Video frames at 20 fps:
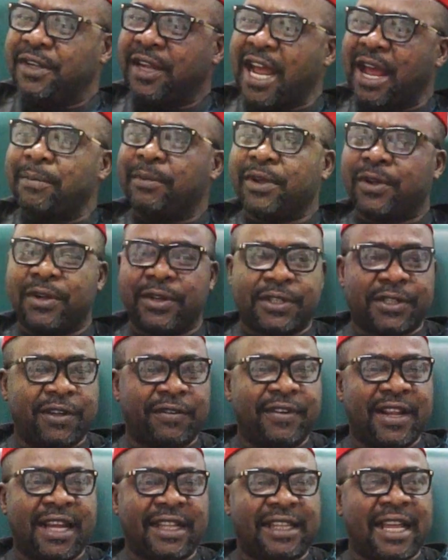And because
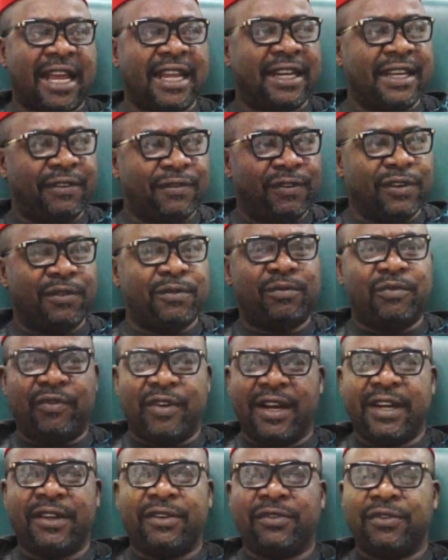of that, I developed very